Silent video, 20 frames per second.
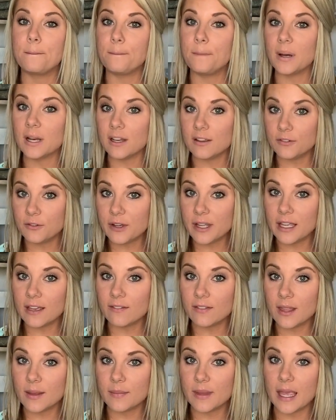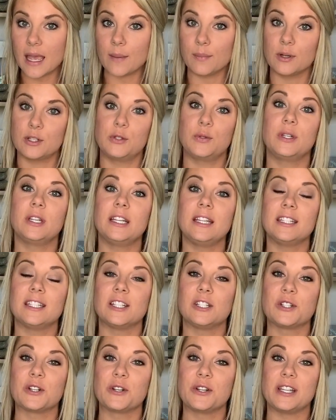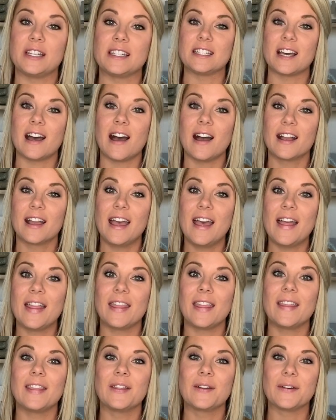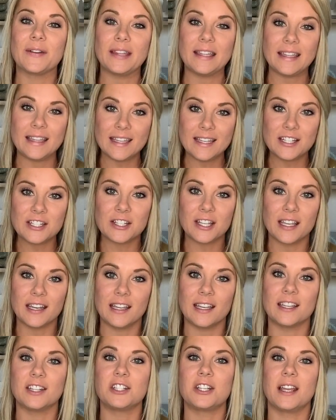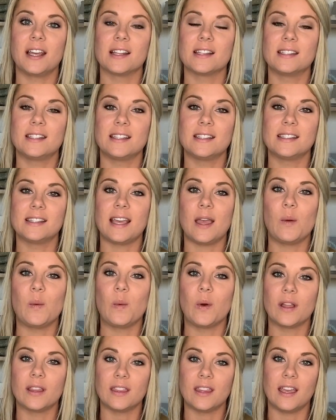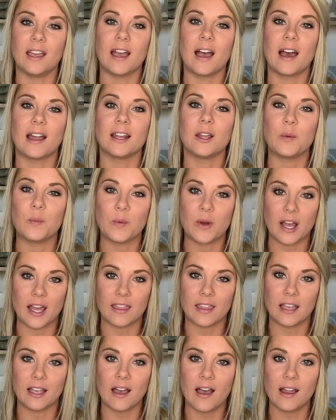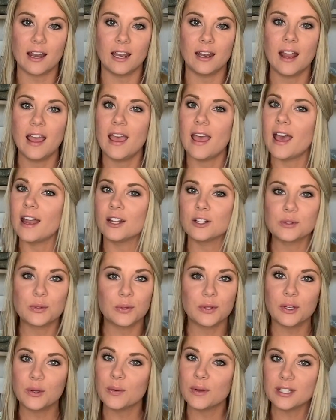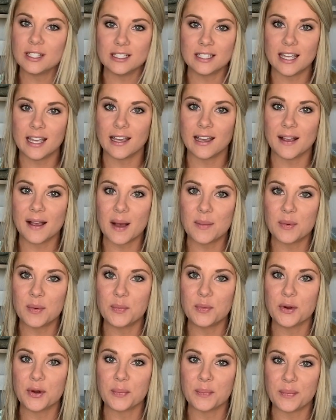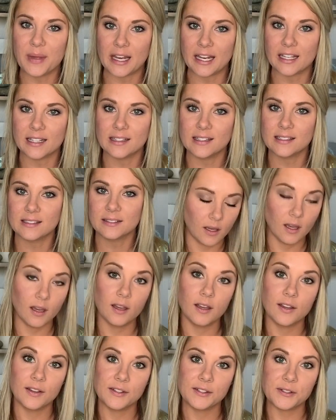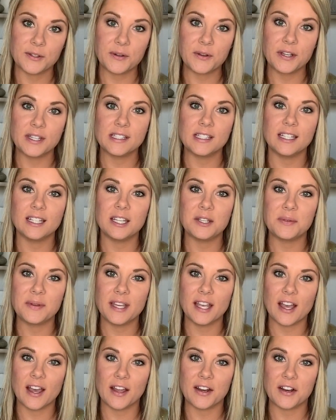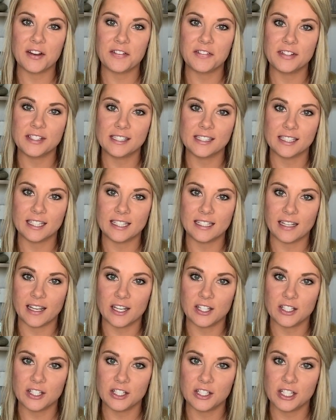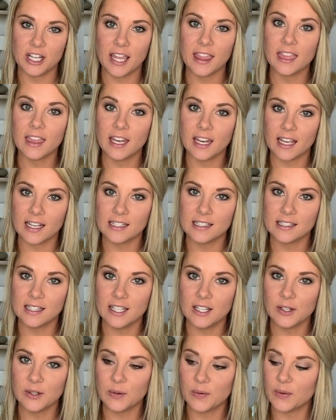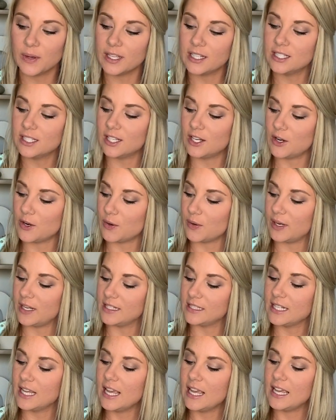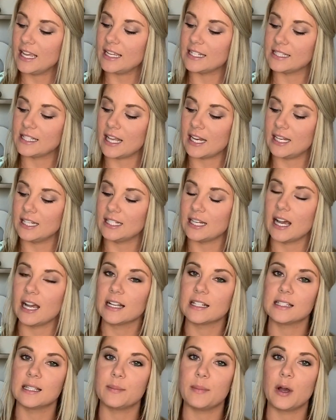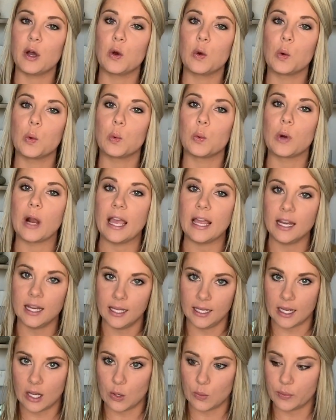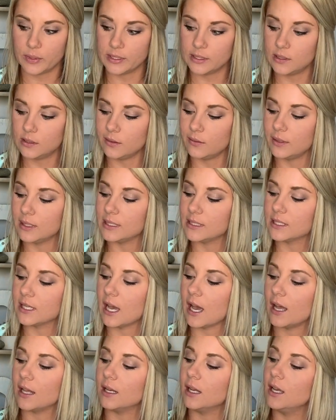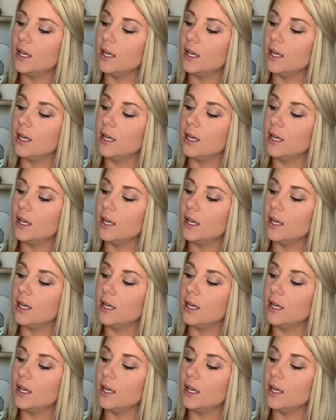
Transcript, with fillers: But if we give them the opportunity to turn talk, then they're each getting a chance to say what they got and why they got it, and it's only going to take a couple more minutes. So continuing on our facilitation sheet, the next thing you're going to notice is that it talks about writing out what students got.